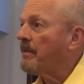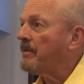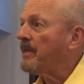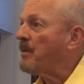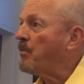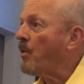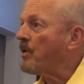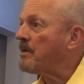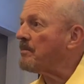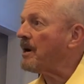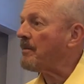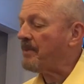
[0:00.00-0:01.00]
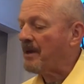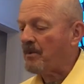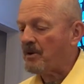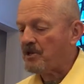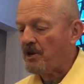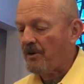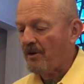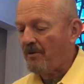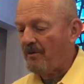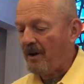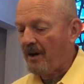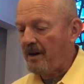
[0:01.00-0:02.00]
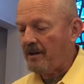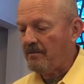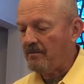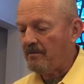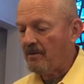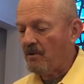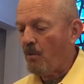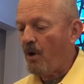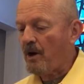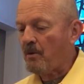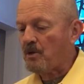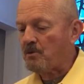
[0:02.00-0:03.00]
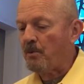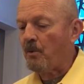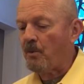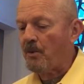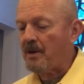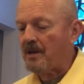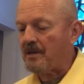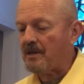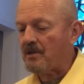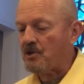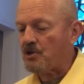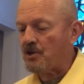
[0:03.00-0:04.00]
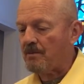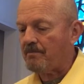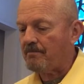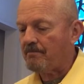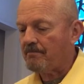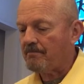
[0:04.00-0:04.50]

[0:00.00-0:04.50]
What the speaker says: They woke him up. They were terrified. Water was pouring into the ship.